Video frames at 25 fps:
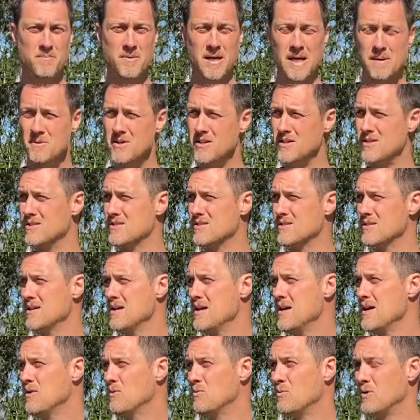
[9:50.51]
Maybe you just
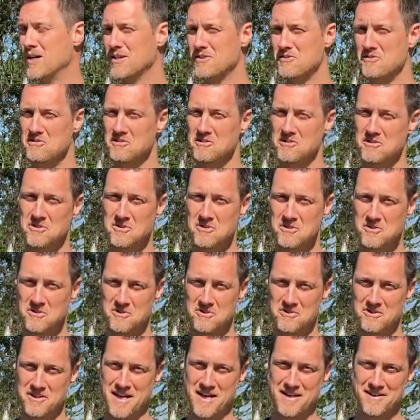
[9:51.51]
watched the
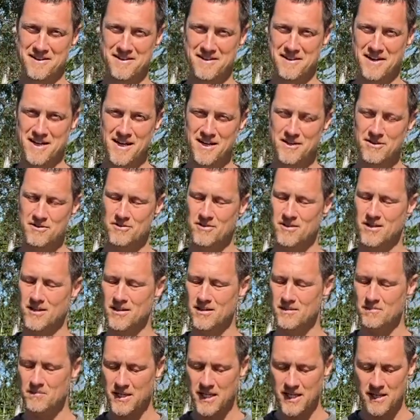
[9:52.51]
news last night and you're
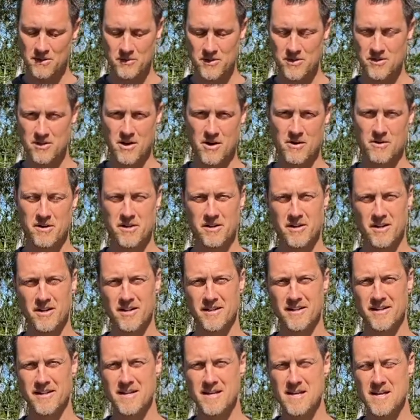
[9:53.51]
thinking, man, what's going on?